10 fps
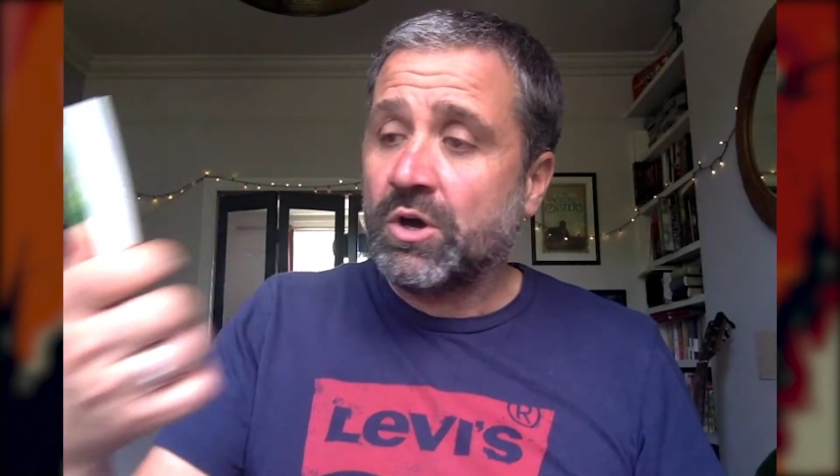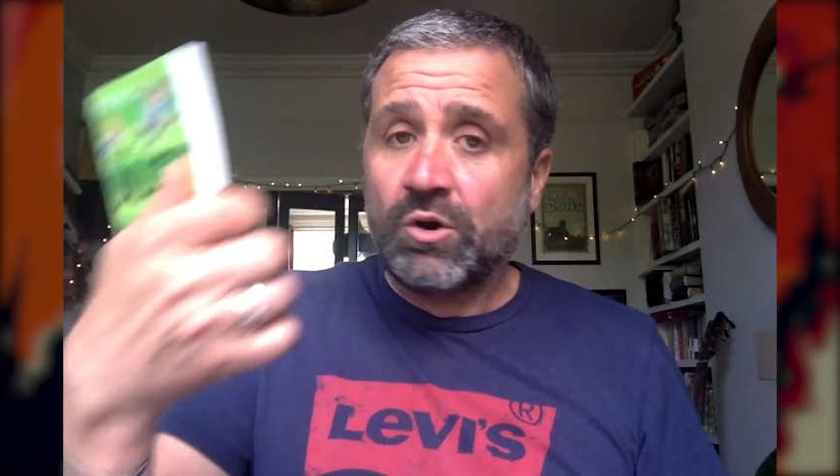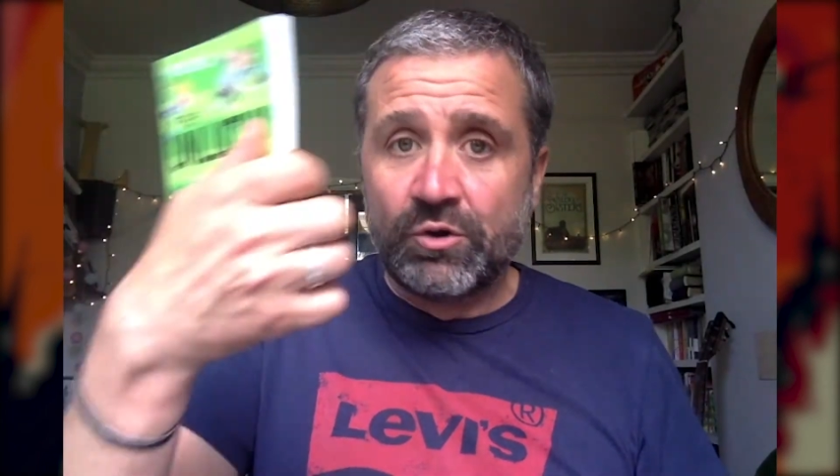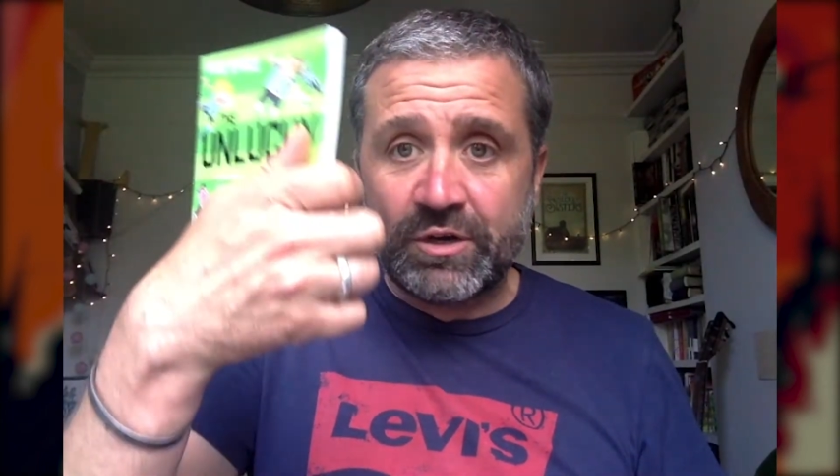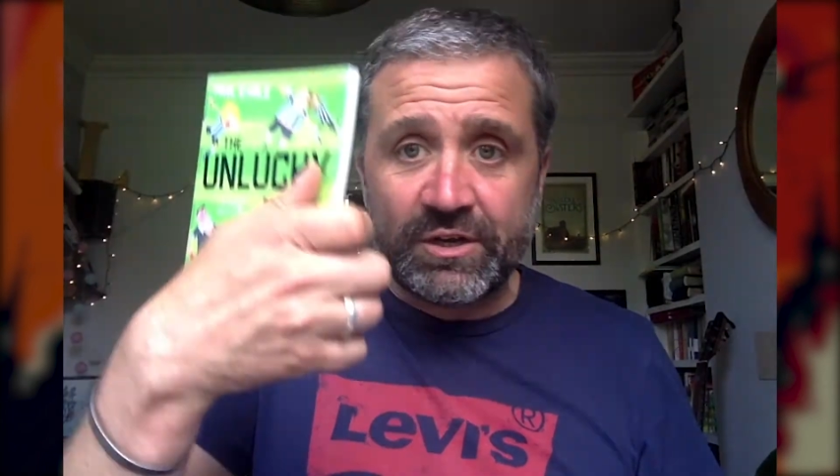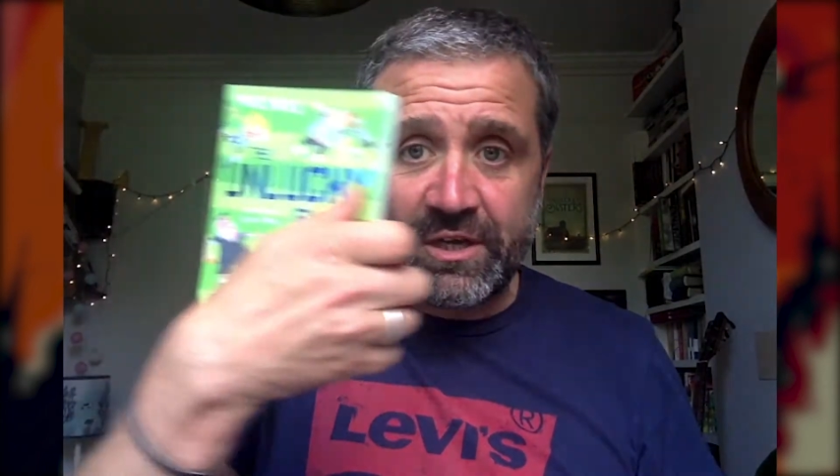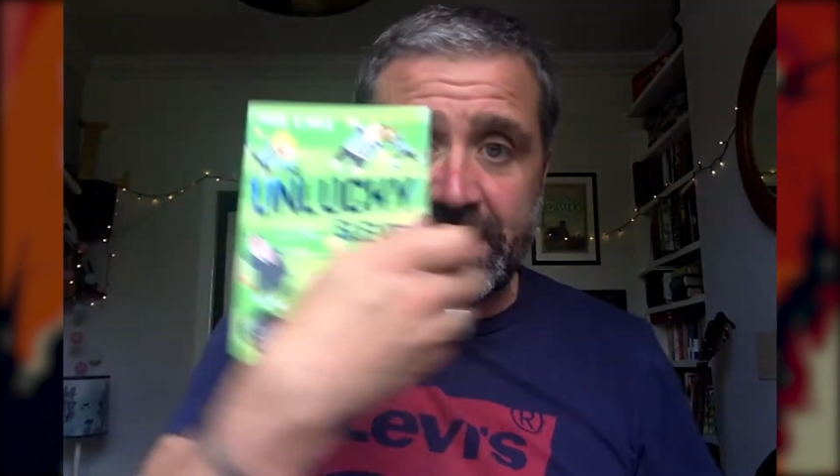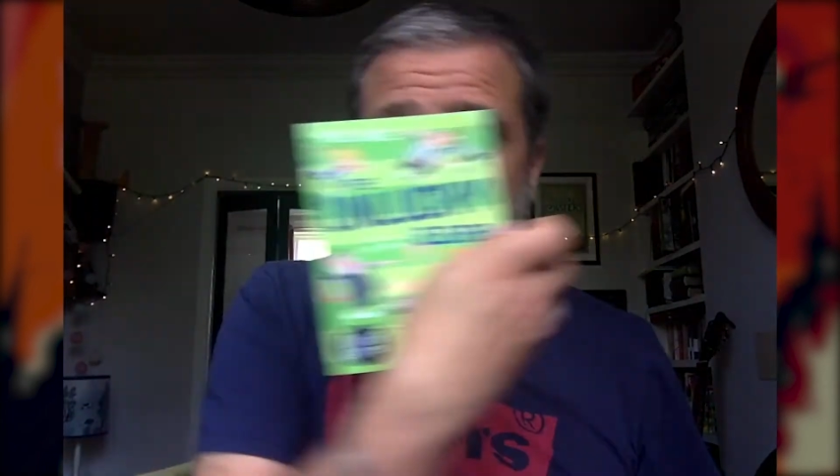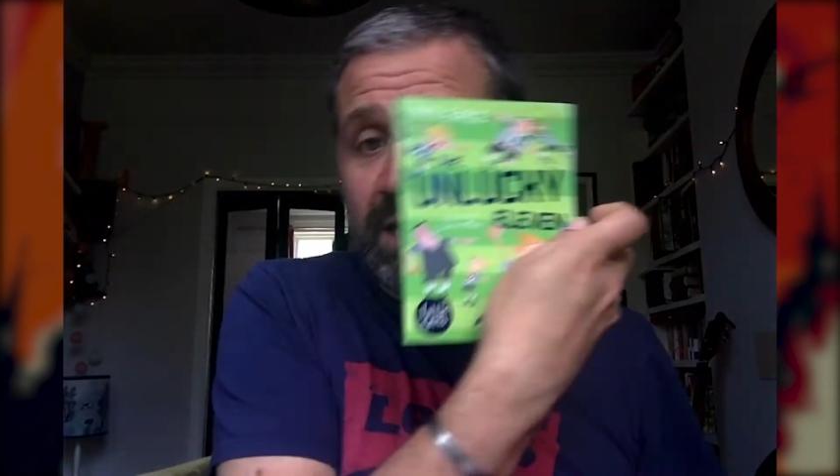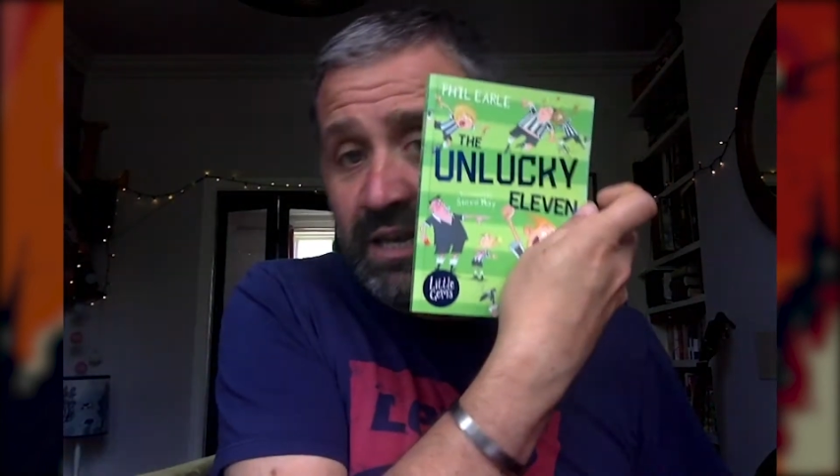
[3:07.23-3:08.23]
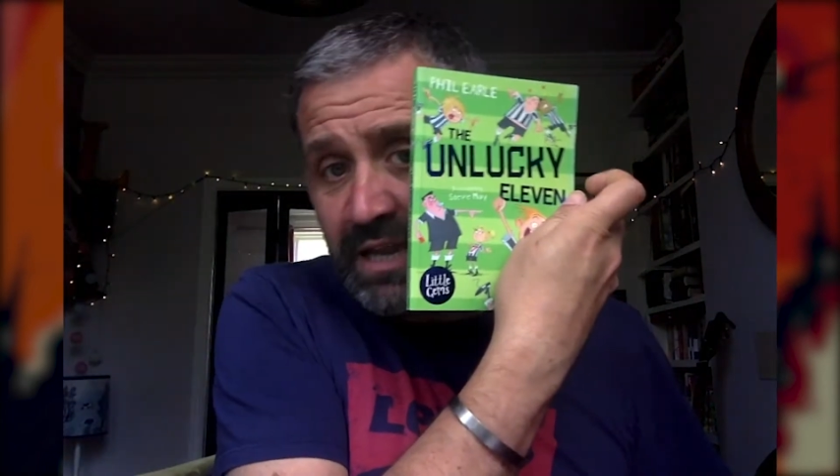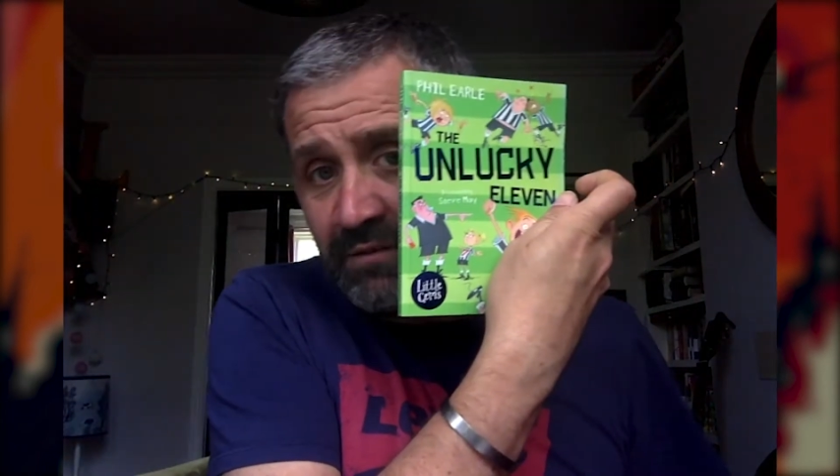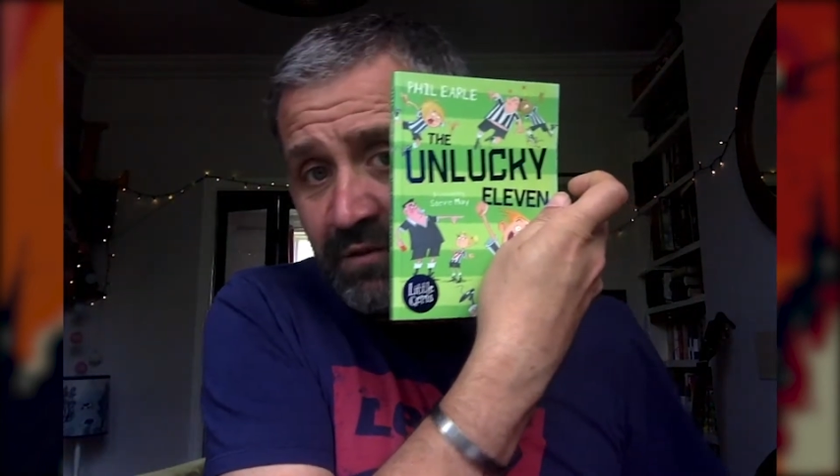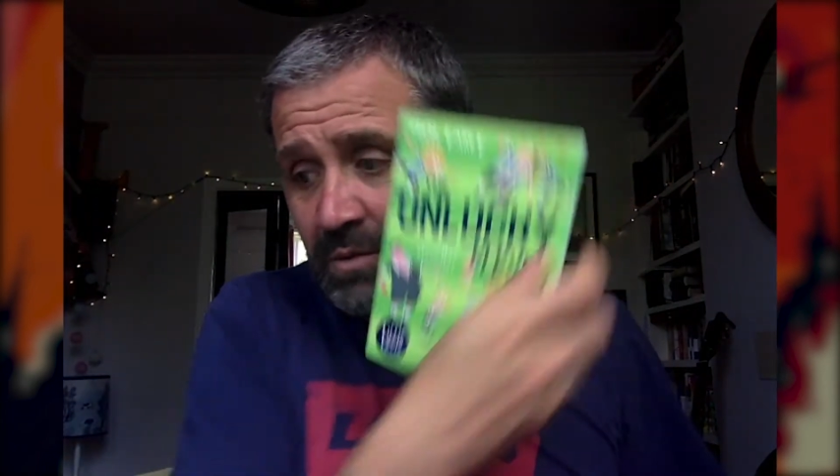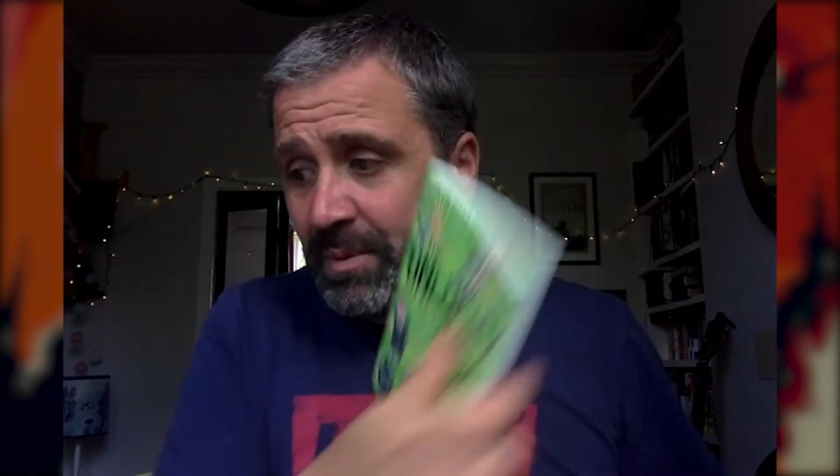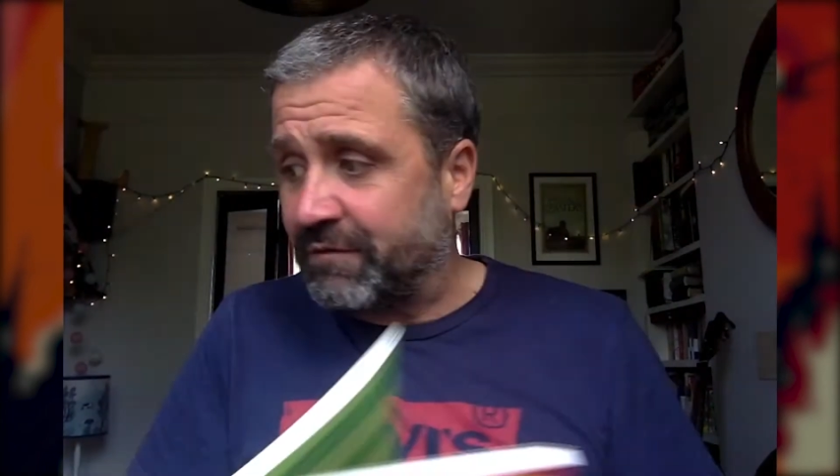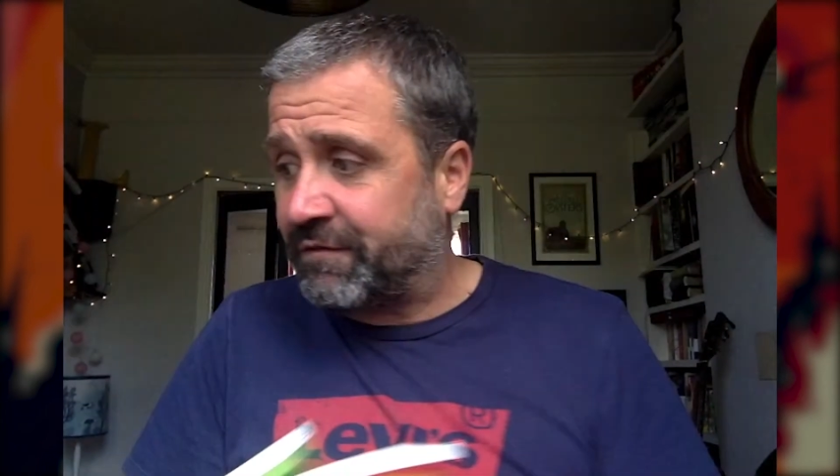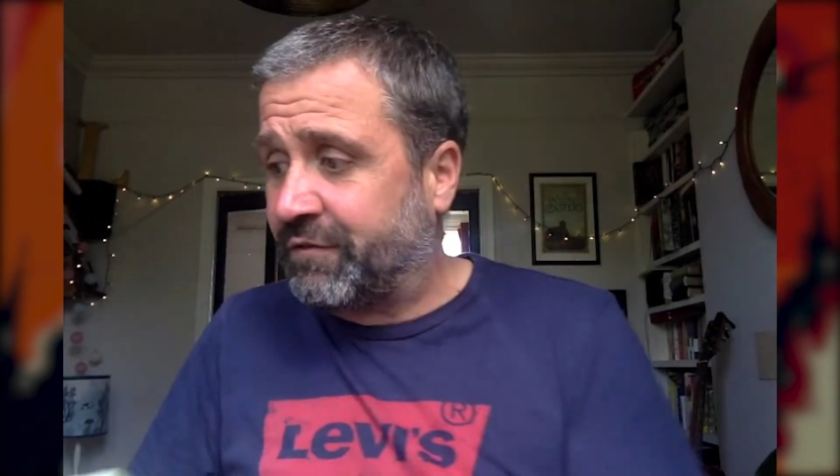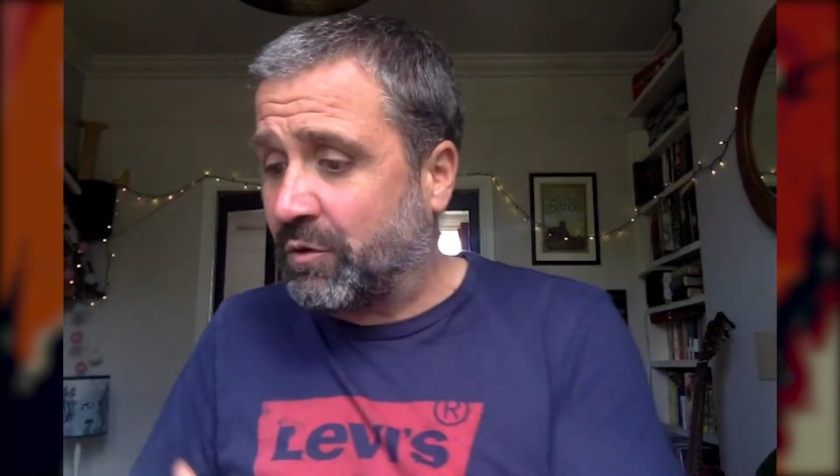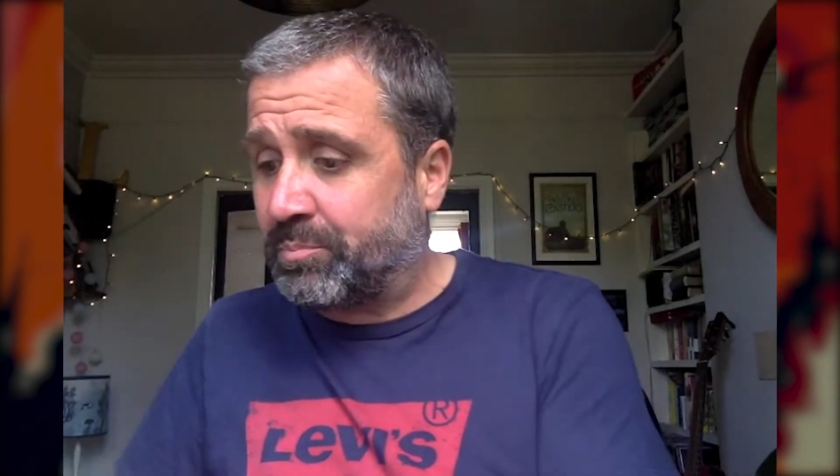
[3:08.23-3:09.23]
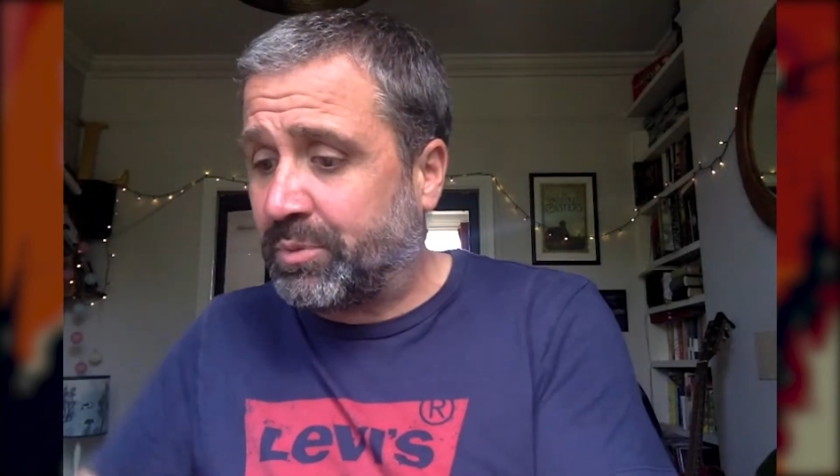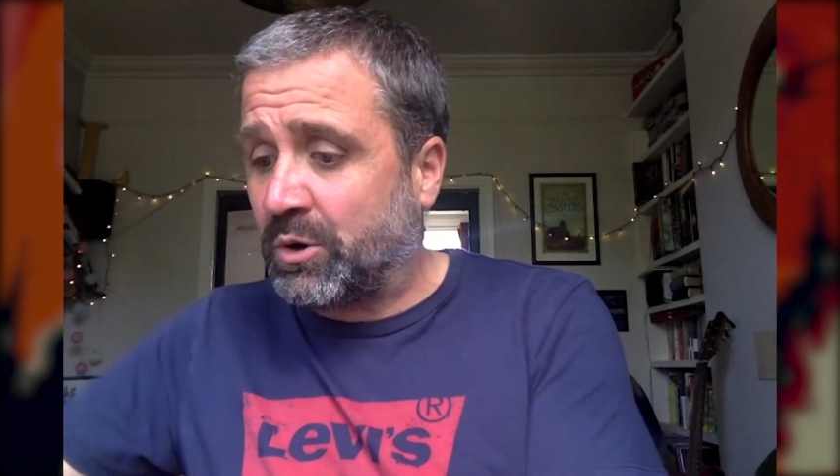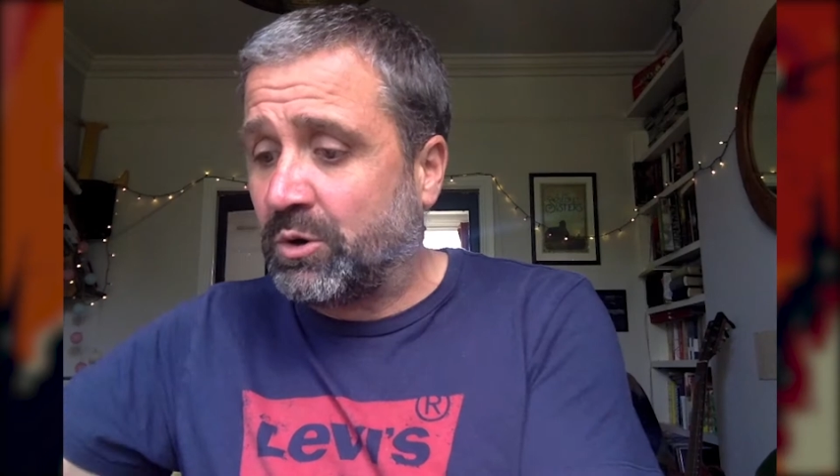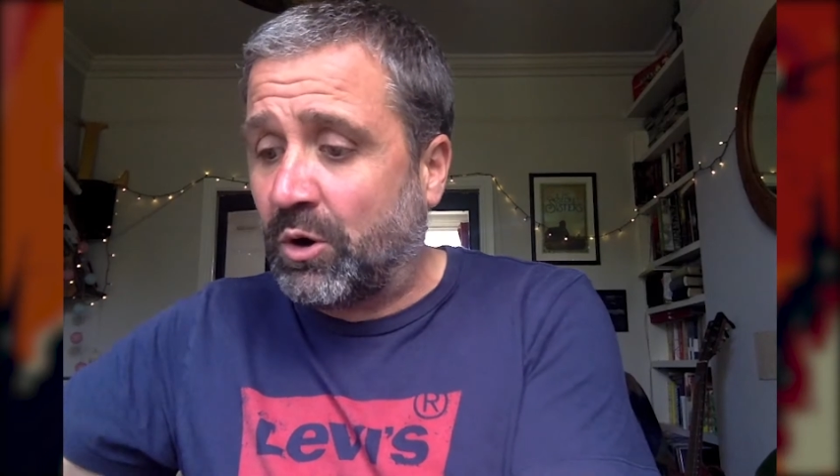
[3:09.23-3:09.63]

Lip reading: Unlucky 11 about football,